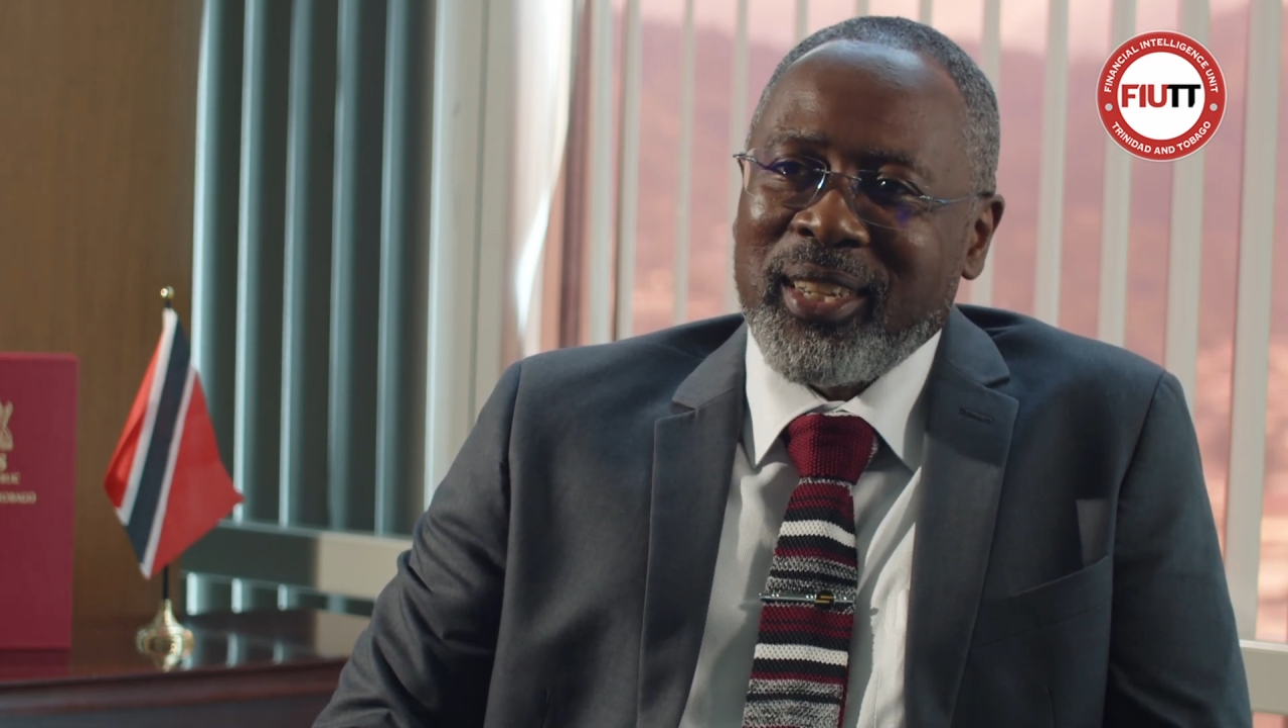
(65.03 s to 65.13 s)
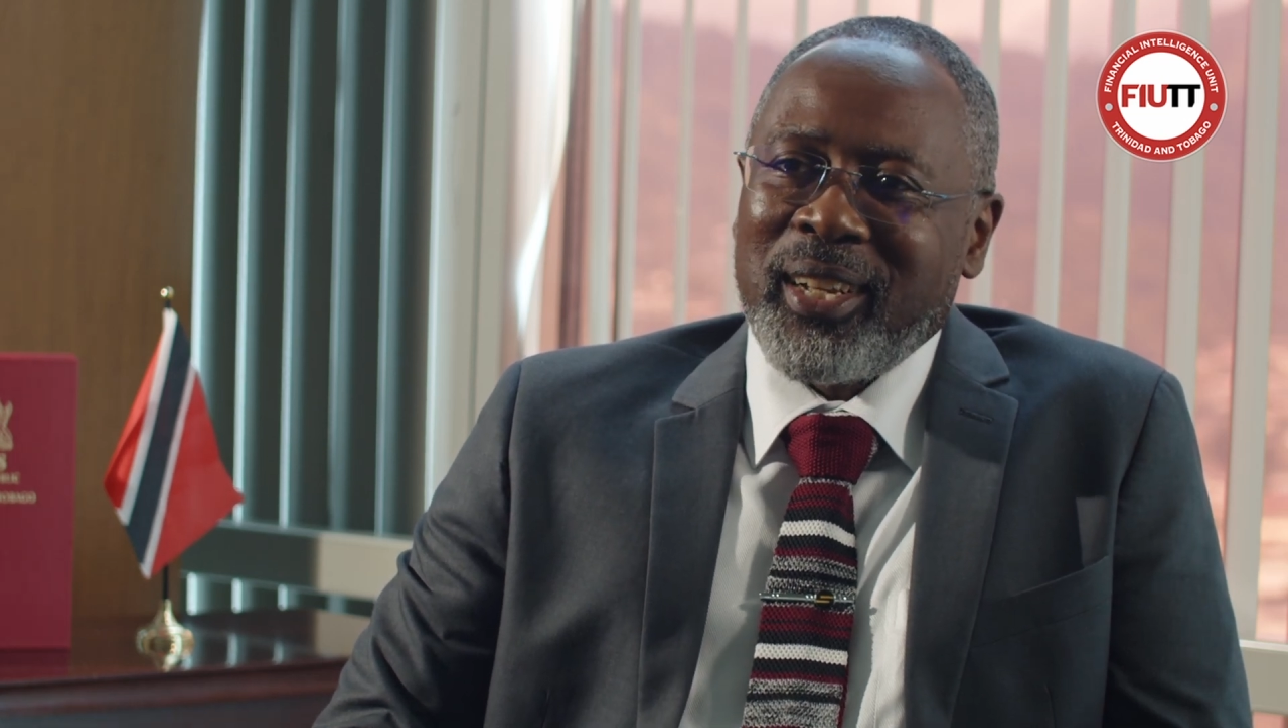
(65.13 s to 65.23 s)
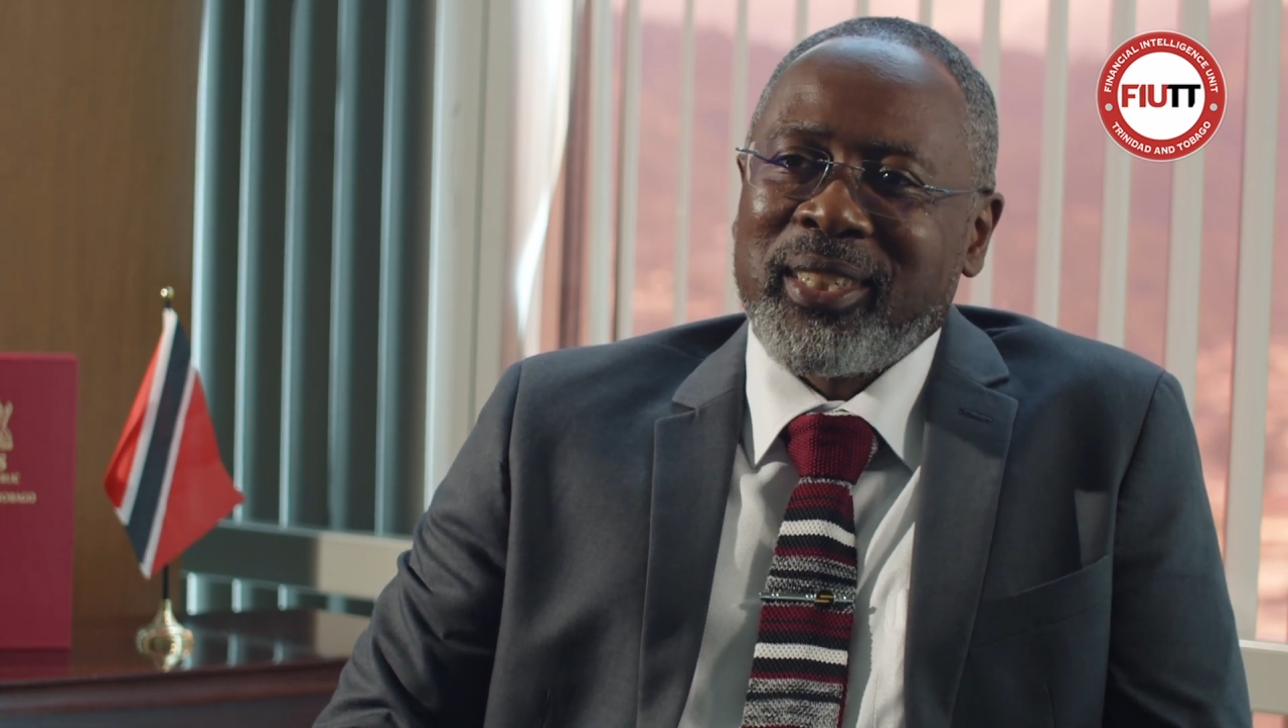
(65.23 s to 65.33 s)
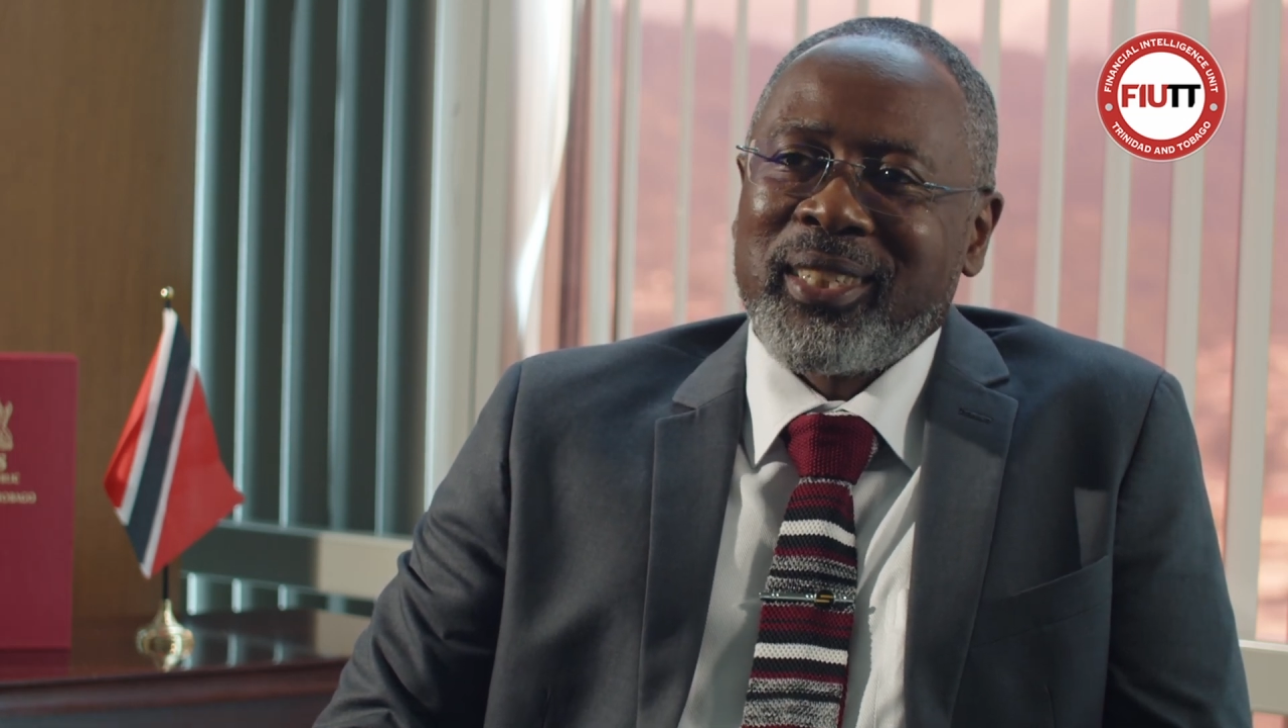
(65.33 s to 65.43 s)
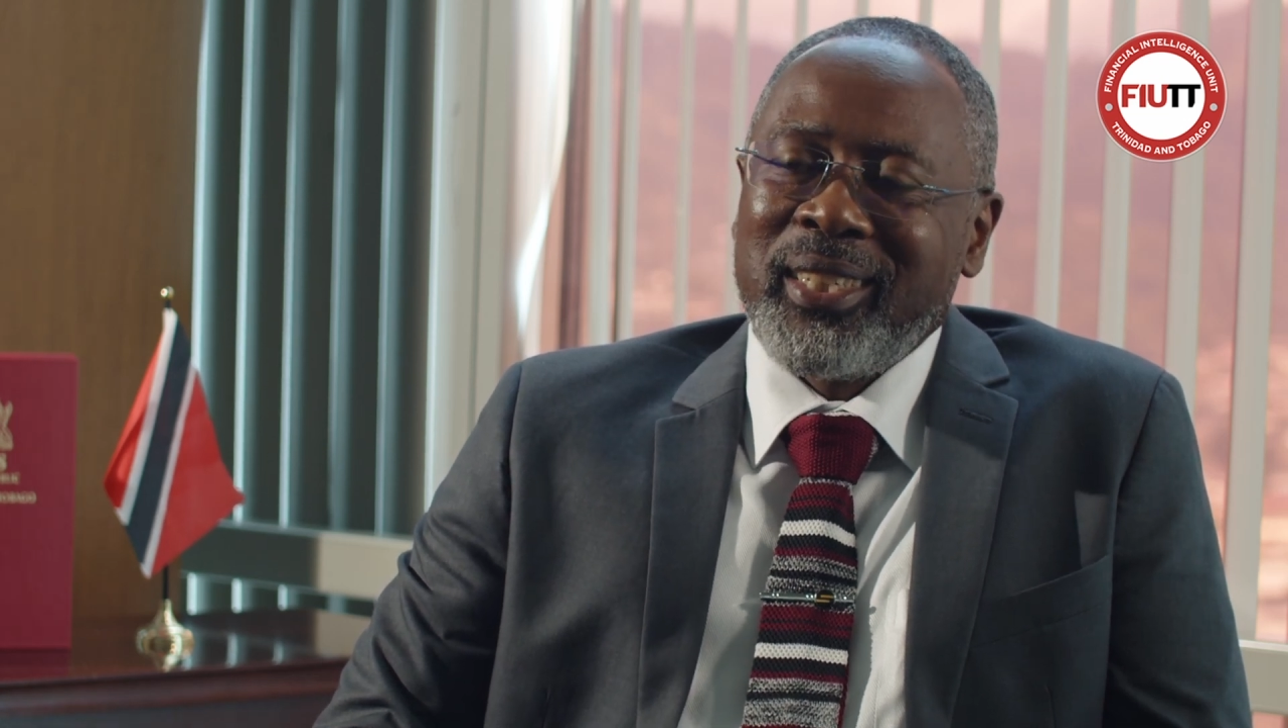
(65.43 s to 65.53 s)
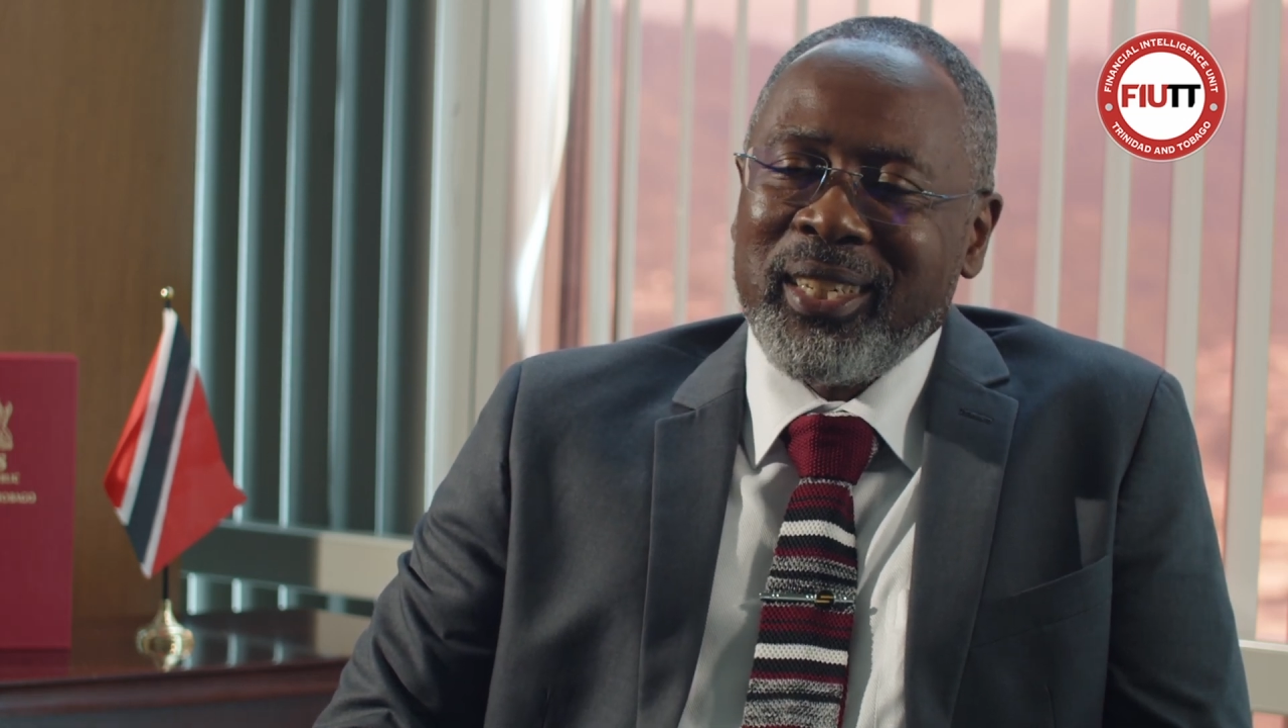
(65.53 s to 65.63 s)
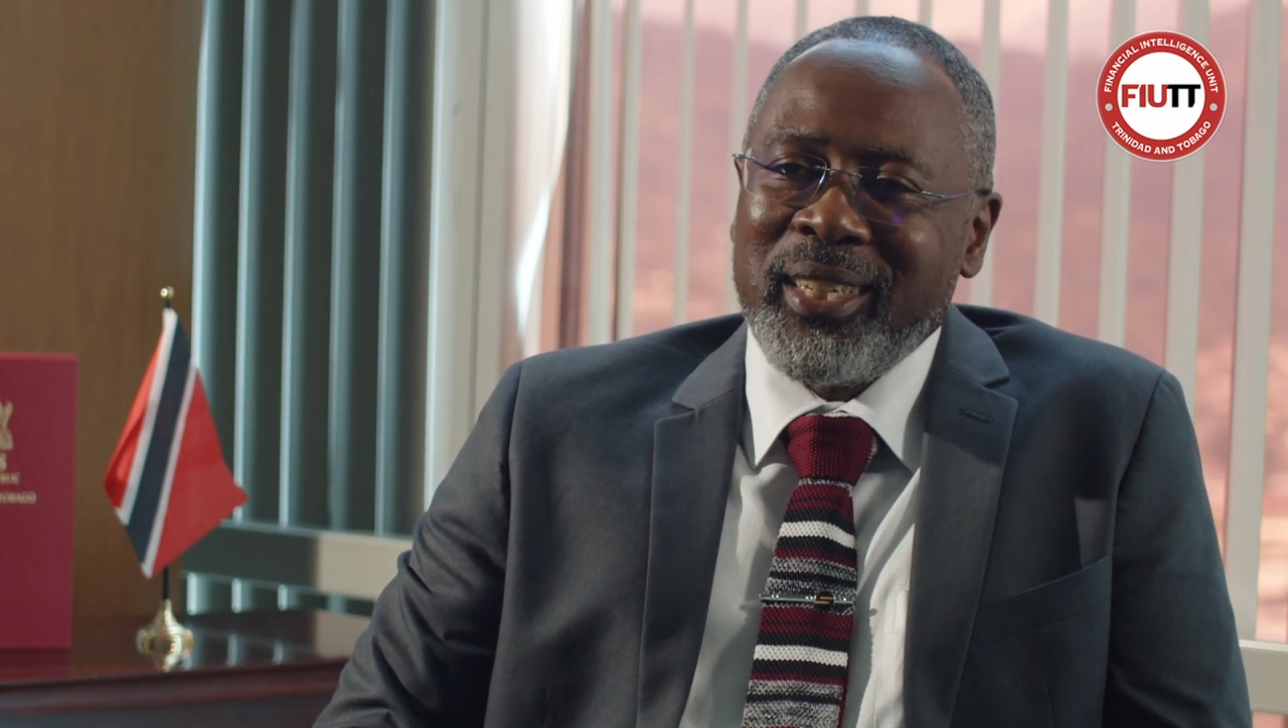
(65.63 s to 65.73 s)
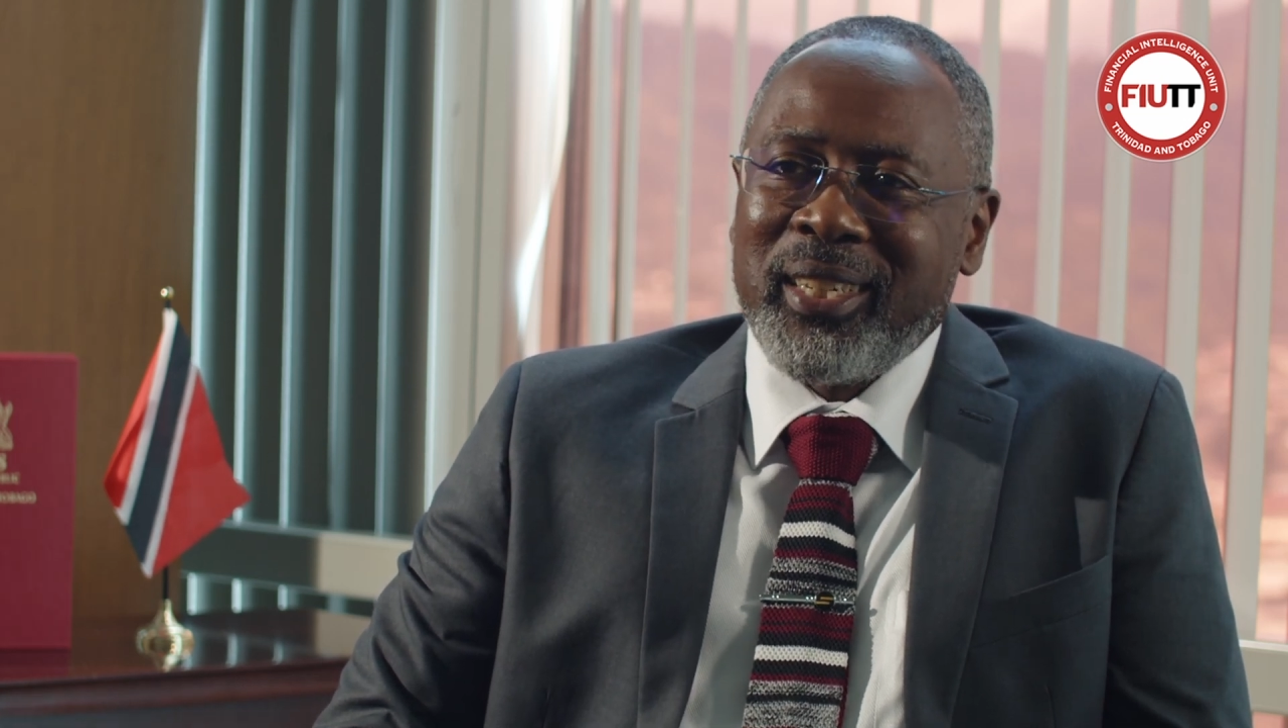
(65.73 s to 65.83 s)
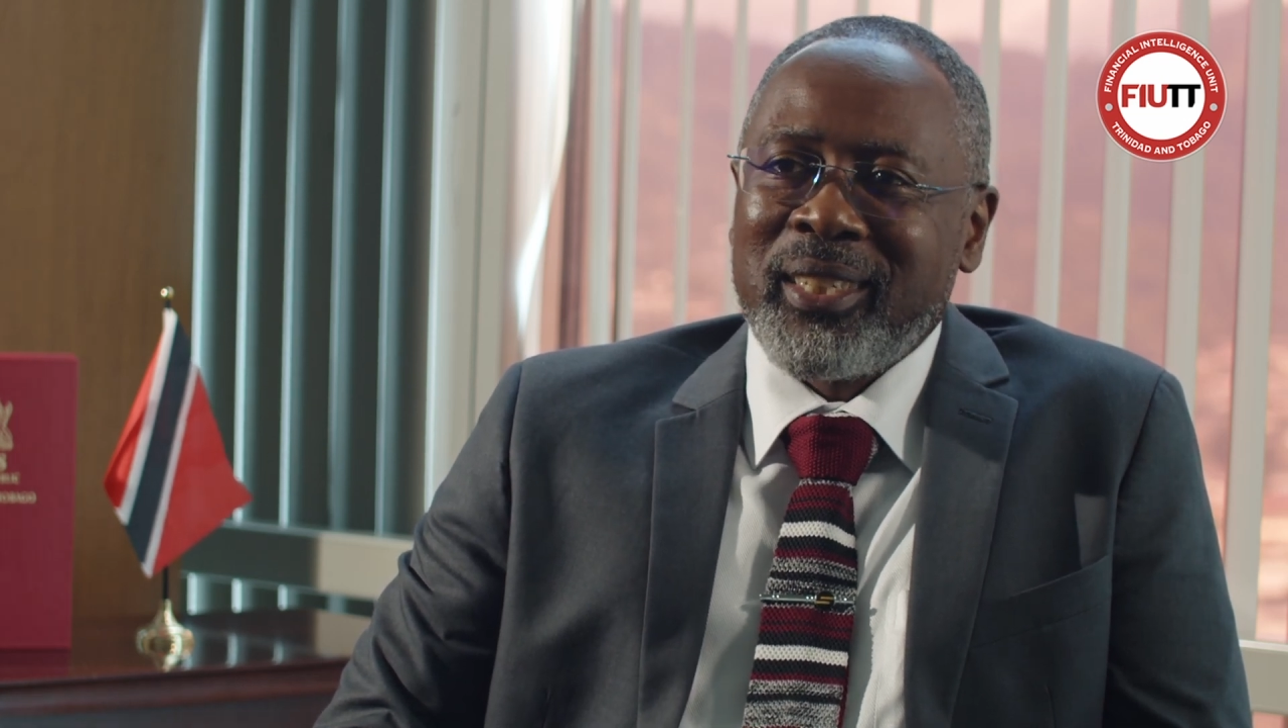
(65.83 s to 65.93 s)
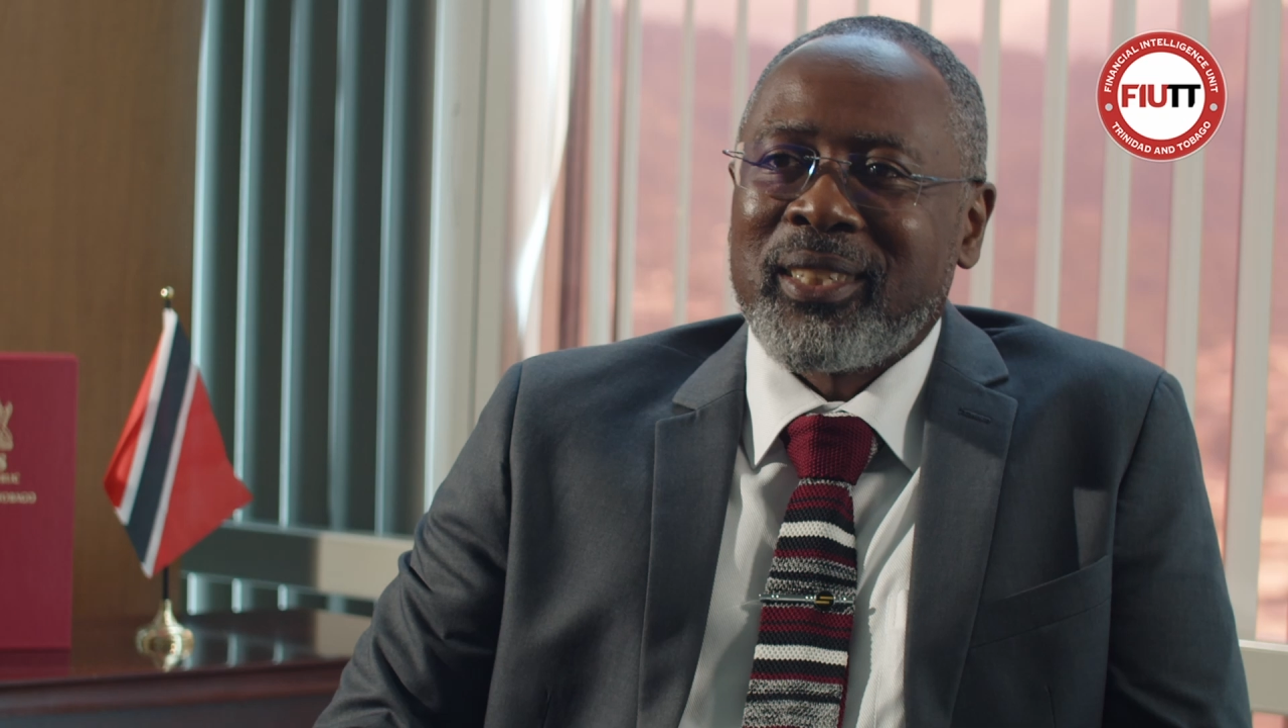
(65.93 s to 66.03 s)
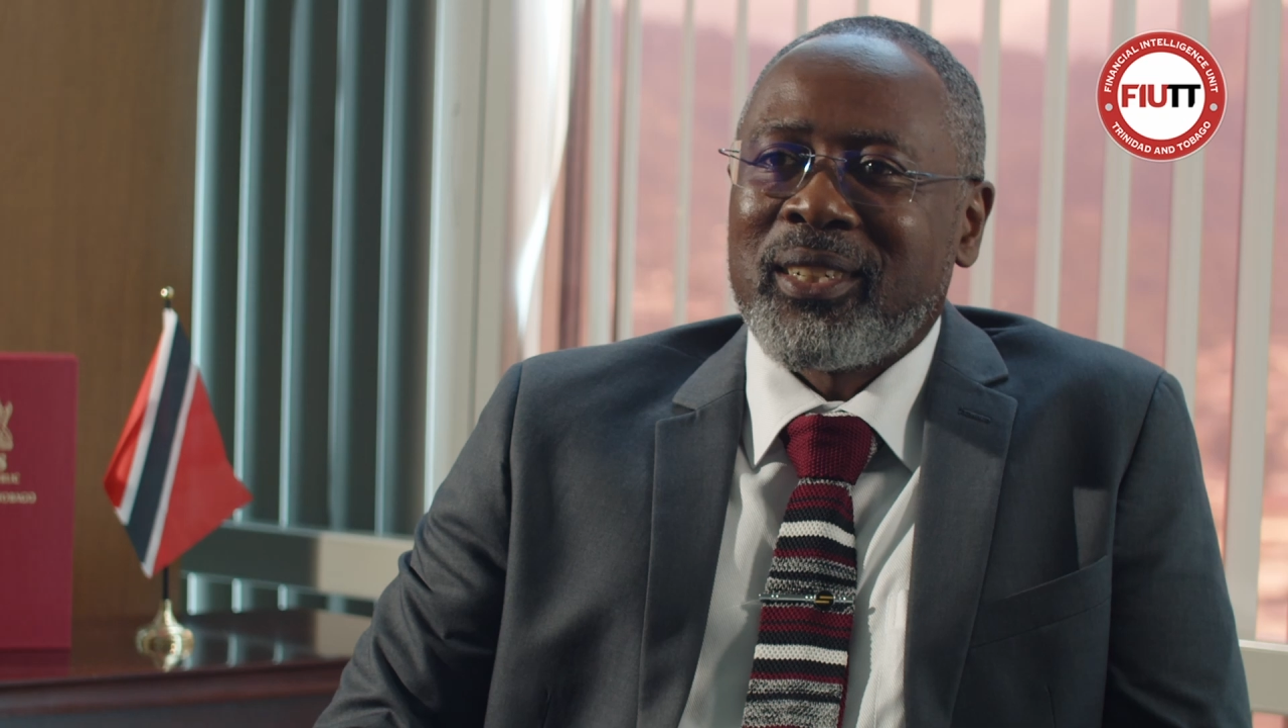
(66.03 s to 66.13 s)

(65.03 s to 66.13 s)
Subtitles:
and CDD is